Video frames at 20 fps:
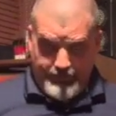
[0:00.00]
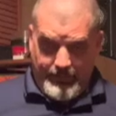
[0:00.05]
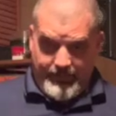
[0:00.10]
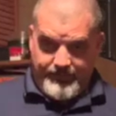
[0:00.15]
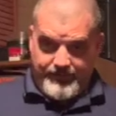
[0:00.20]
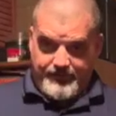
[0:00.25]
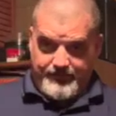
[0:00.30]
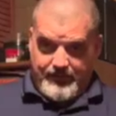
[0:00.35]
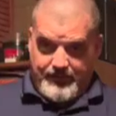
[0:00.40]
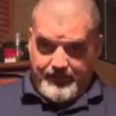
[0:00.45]
I
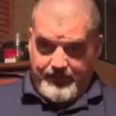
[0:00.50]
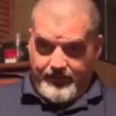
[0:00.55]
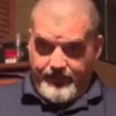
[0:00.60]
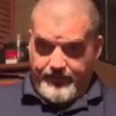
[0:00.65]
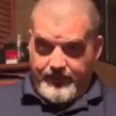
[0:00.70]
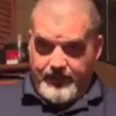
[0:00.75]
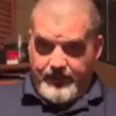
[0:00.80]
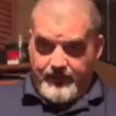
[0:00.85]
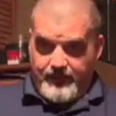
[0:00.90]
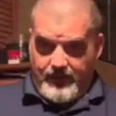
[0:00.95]
have another
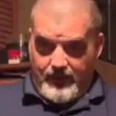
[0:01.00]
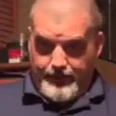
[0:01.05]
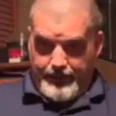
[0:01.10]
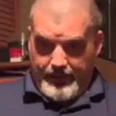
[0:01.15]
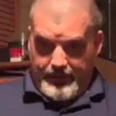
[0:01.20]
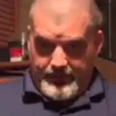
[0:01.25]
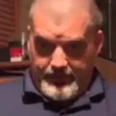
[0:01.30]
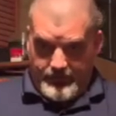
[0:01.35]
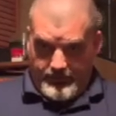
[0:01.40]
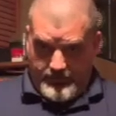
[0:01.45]
video
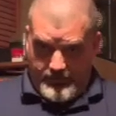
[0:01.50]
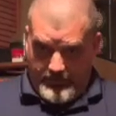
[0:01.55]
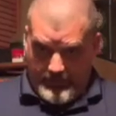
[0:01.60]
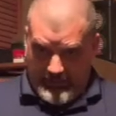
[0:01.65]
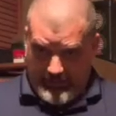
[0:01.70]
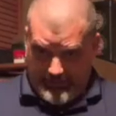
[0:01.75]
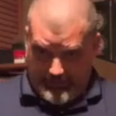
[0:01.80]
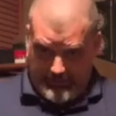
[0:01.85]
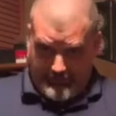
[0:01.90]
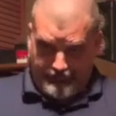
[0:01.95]
coming soon
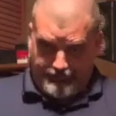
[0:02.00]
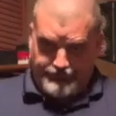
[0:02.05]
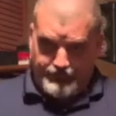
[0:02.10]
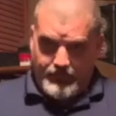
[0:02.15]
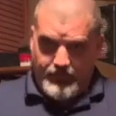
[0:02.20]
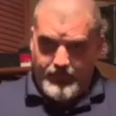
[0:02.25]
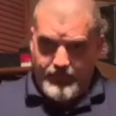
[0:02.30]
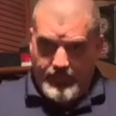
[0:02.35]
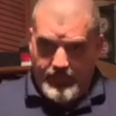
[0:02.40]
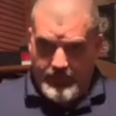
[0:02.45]
on
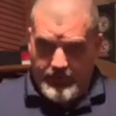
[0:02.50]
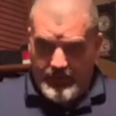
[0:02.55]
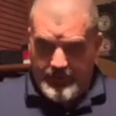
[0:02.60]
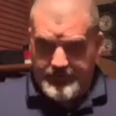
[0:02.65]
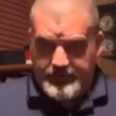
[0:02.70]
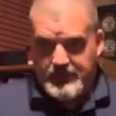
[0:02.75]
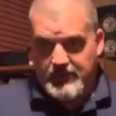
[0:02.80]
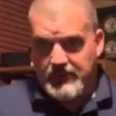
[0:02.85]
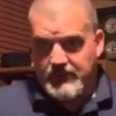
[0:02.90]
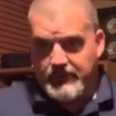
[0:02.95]
the
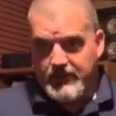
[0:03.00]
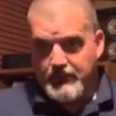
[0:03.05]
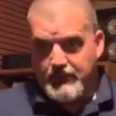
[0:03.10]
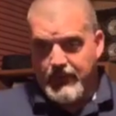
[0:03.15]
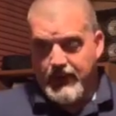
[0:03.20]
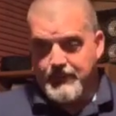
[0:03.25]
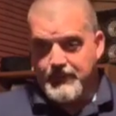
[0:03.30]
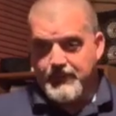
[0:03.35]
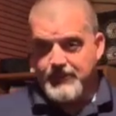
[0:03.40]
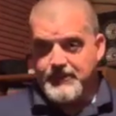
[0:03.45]
Sterling
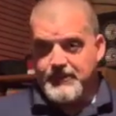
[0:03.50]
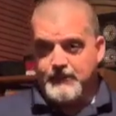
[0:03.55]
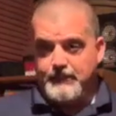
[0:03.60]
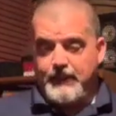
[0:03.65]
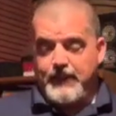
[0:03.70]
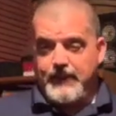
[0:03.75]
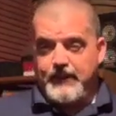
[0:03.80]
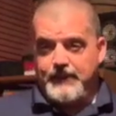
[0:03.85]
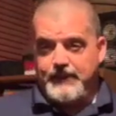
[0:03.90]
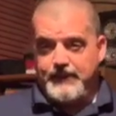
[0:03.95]
by Music
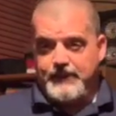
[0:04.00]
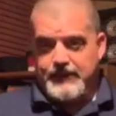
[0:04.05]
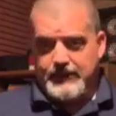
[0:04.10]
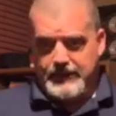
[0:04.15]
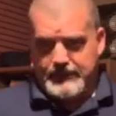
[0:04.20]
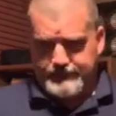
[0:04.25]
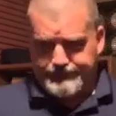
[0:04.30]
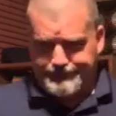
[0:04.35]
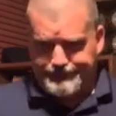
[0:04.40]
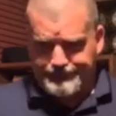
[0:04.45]
Man